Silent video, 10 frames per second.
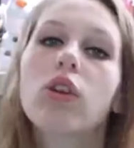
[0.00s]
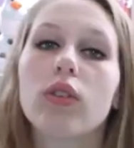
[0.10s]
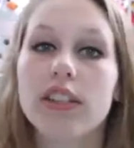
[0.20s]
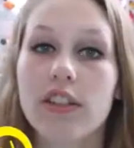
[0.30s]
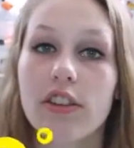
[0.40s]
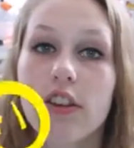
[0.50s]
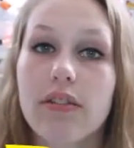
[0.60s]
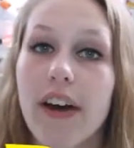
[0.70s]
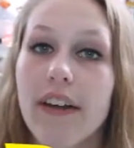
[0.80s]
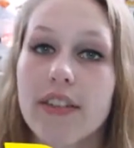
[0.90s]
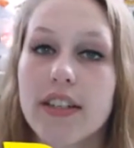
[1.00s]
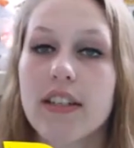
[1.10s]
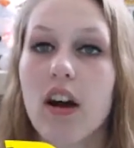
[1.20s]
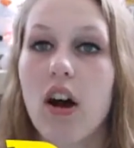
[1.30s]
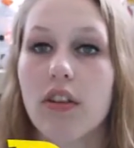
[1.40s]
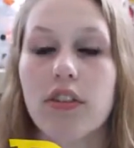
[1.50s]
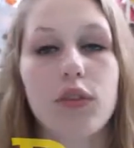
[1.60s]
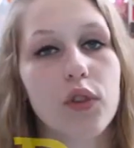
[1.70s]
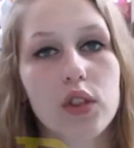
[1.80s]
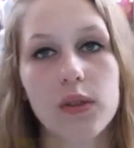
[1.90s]
Question 35 is an author
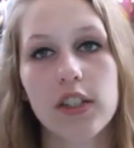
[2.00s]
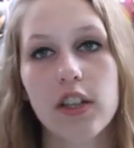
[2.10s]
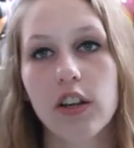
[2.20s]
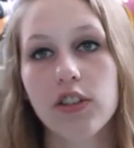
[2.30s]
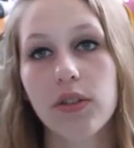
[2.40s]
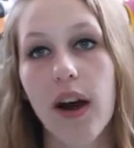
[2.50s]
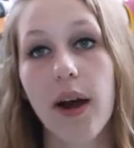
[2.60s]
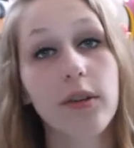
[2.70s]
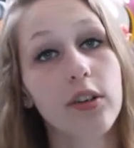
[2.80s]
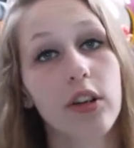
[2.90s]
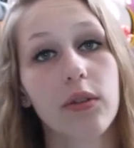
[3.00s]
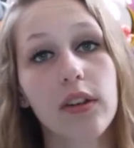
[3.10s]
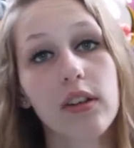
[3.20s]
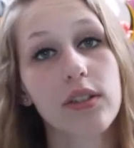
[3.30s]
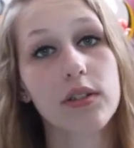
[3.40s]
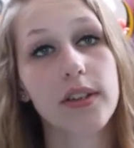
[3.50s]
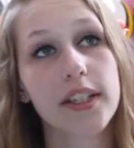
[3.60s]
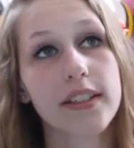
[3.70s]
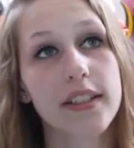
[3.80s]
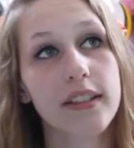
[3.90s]
you've always wanted to talk to. I'm going to go with Louise
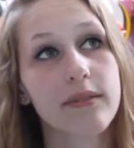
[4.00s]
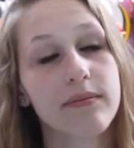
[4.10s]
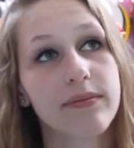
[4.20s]
Rennison.